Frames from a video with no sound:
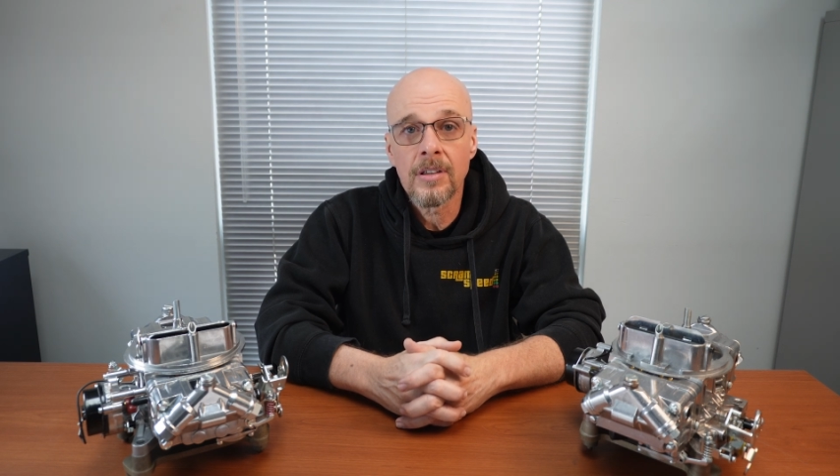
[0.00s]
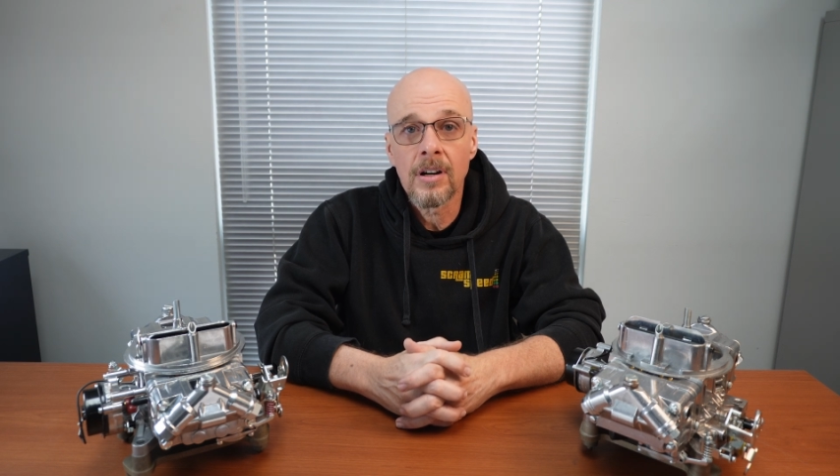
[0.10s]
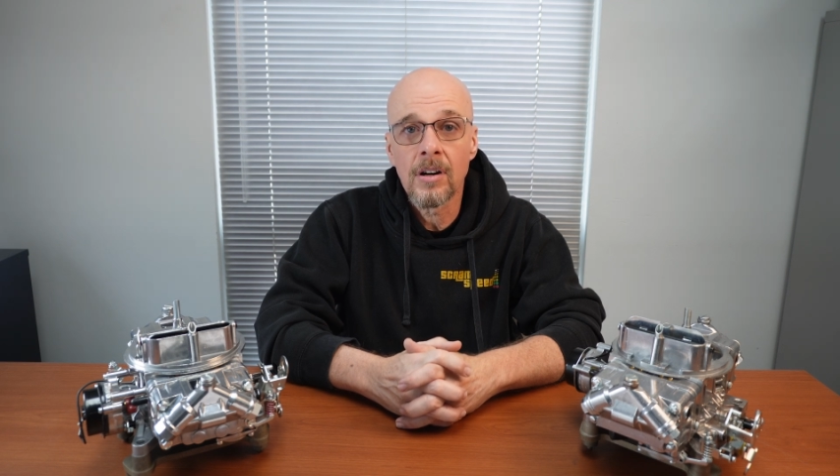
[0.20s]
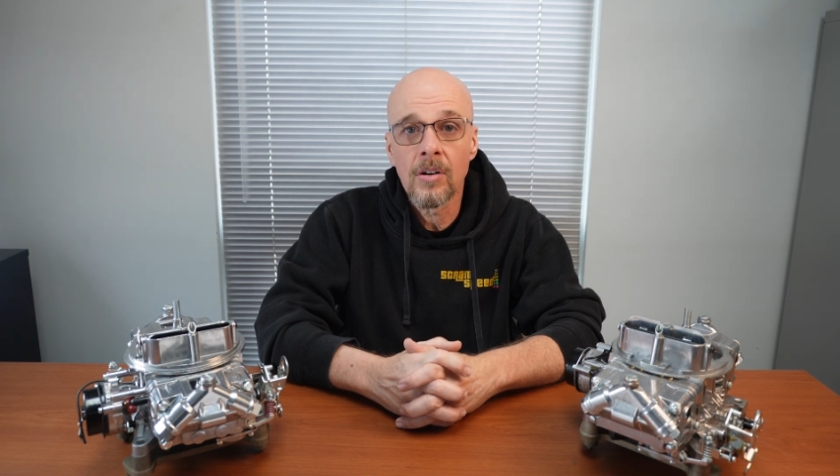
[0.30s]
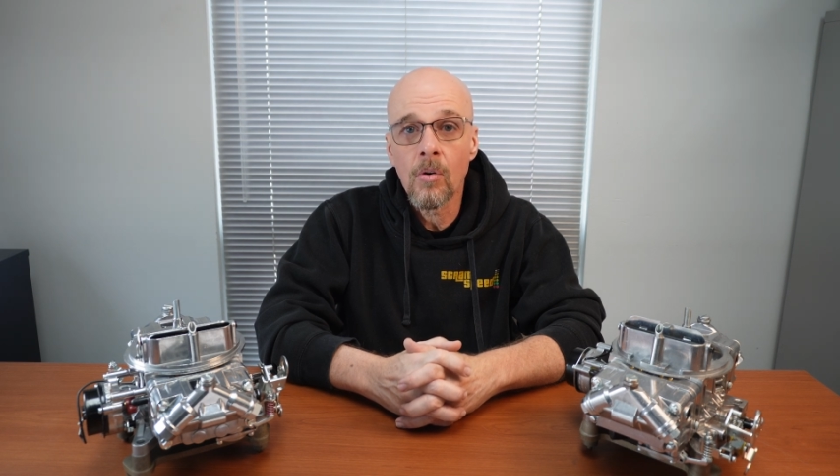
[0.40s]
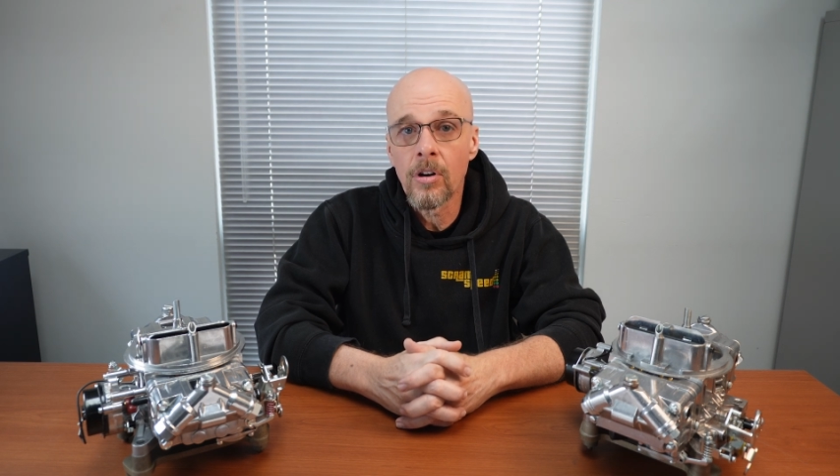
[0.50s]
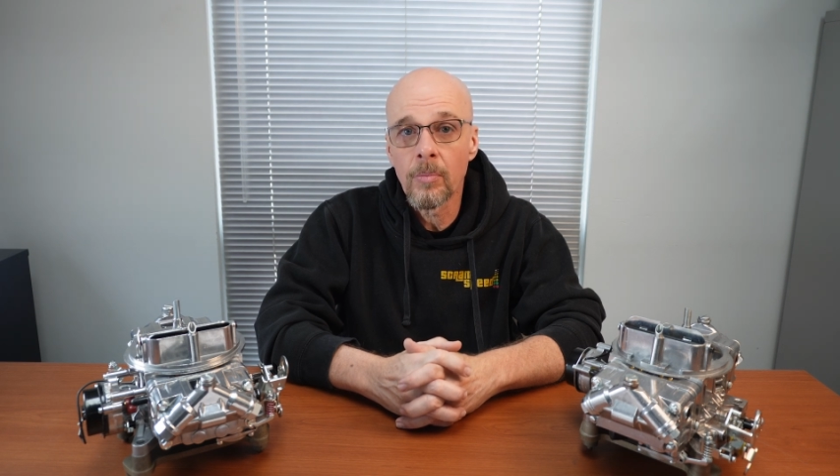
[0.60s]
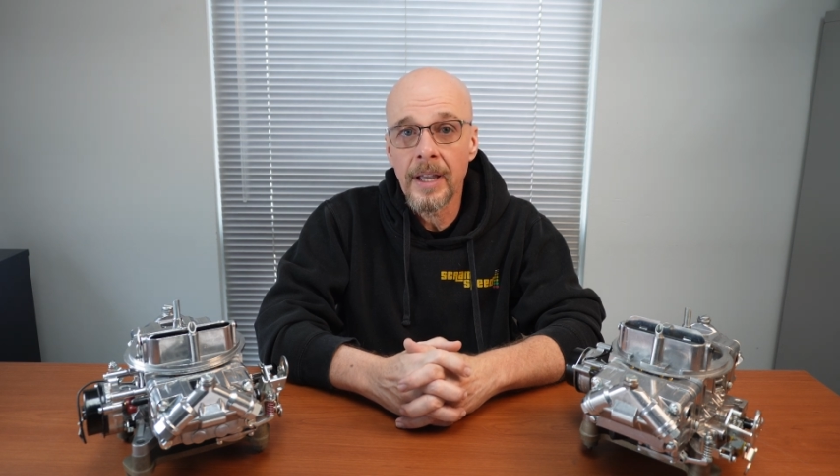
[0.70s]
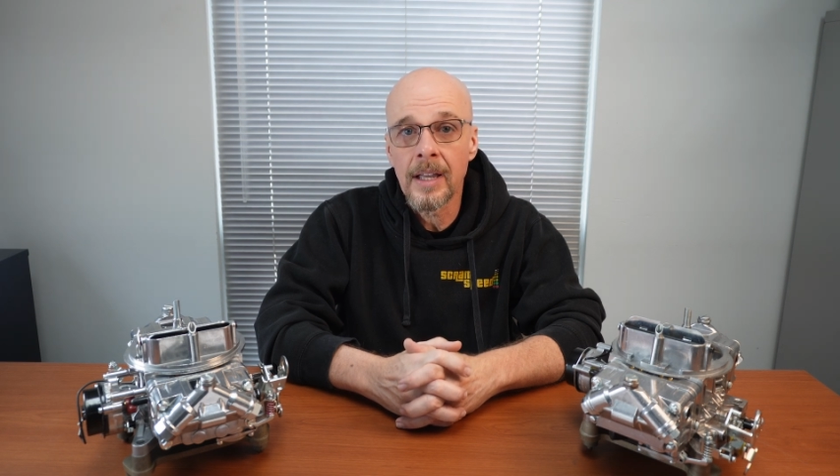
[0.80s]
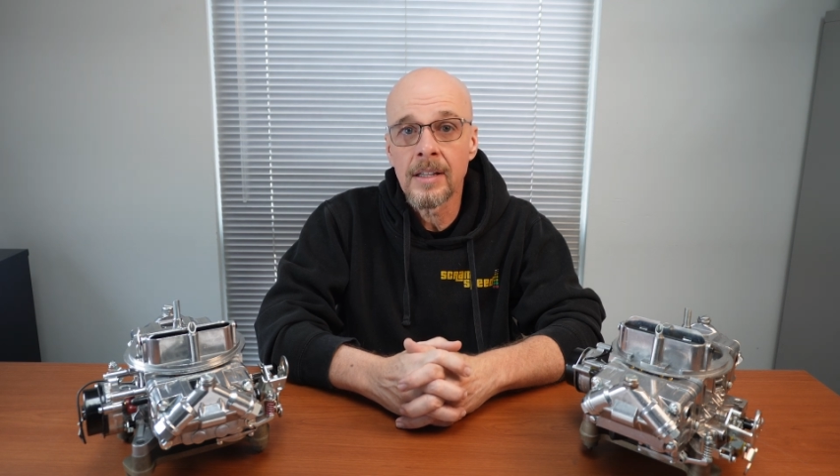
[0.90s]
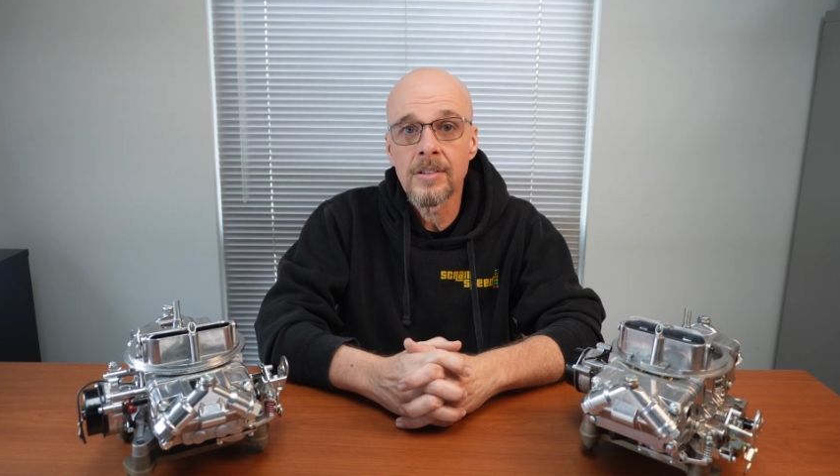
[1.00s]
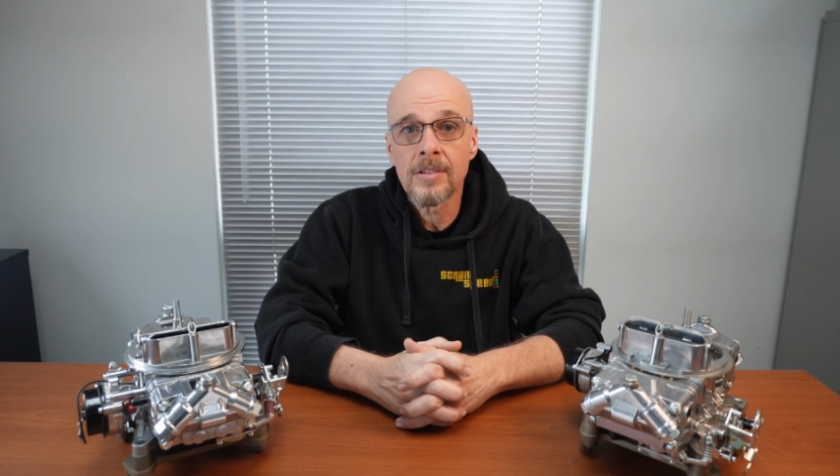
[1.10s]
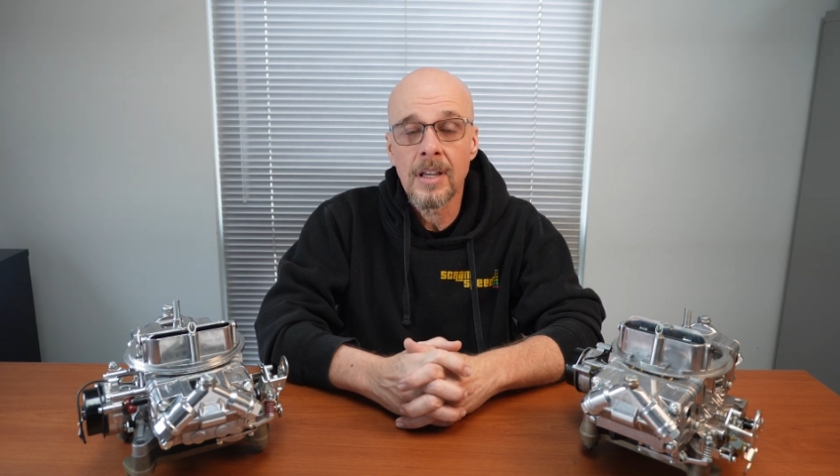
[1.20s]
their oil pans